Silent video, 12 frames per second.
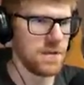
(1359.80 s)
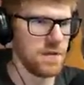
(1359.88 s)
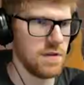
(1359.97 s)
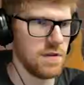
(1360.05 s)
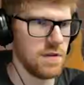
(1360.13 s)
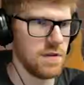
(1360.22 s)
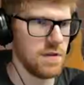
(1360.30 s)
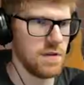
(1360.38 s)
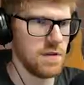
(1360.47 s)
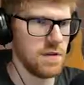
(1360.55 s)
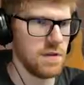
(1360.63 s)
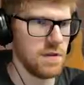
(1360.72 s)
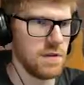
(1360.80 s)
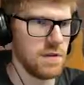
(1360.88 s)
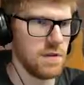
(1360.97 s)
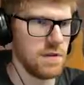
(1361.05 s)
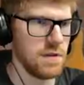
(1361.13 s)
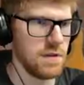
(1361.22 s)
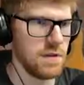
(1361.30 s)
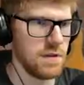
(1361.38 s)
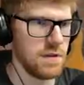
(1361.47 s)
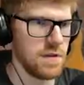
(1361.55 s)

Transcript: Nobody speaks.